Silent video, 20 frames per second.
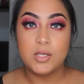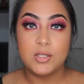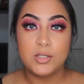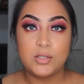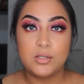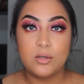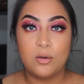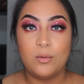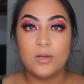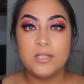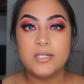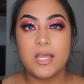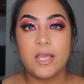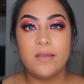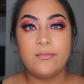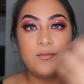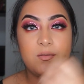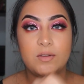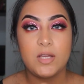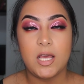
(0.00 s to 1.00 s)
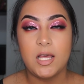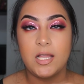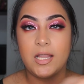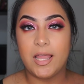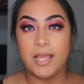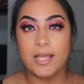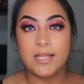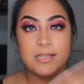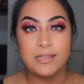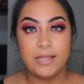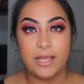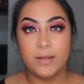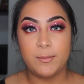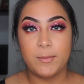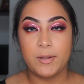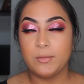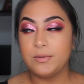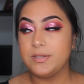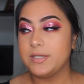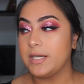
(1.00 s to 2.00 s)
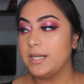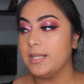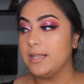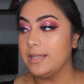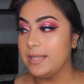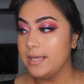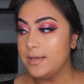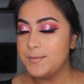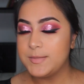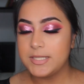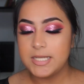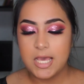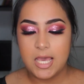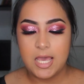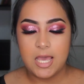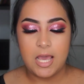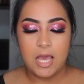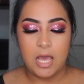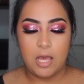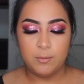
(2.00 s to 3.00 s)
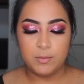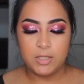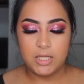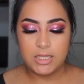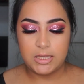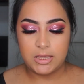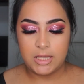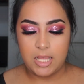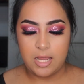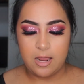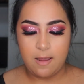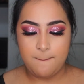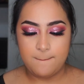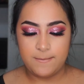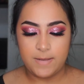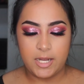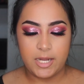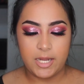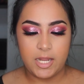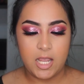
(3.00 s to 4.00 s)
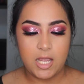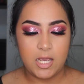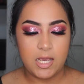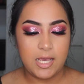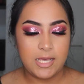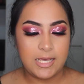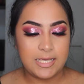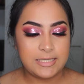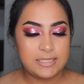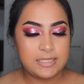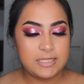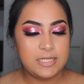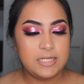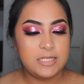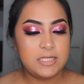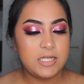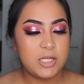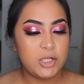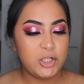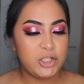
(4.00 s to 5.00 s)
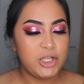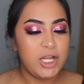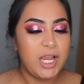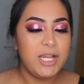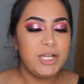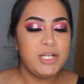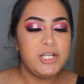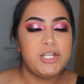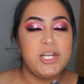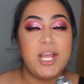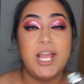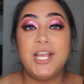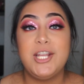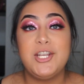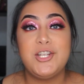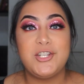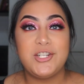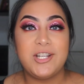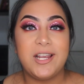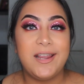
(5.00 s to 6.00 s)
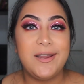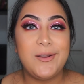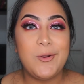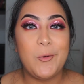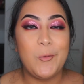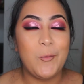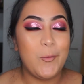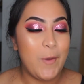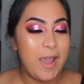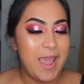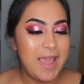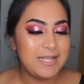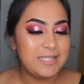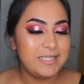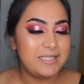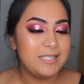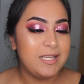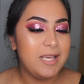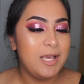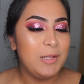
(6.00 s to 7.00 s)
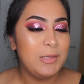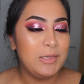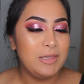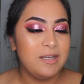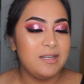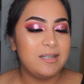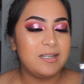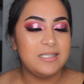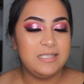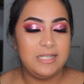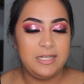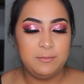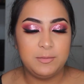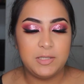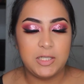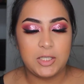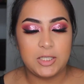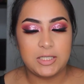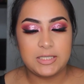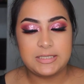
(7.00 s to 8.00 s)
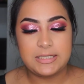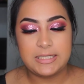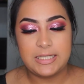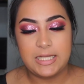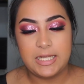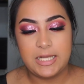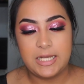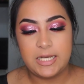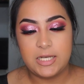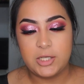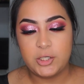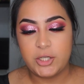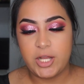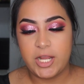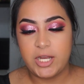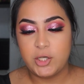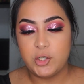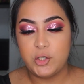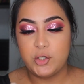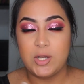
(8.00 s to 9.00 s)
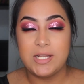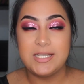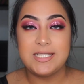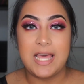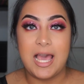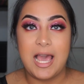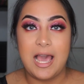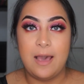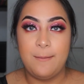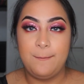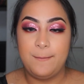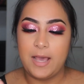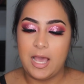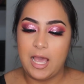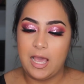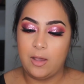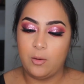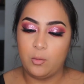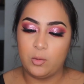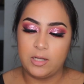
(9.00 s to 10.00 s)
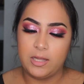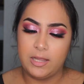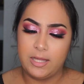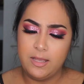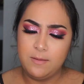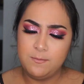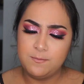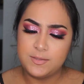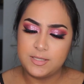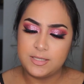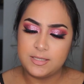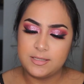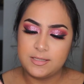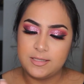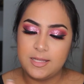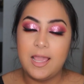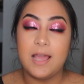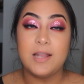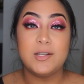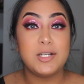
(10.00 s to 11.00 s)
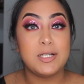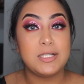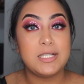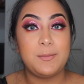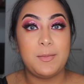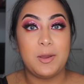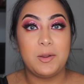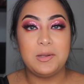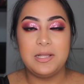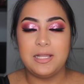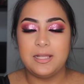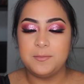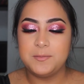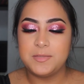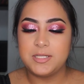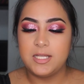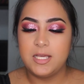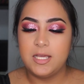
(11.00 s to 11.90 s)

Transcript: So once I've like lined my whole entire lips, I'm gonna take my Essence Shine Shine Shine Wet Look Lip Gloss in the shade Dress Up Our Lips. Yeah, Dress Up Our Lips.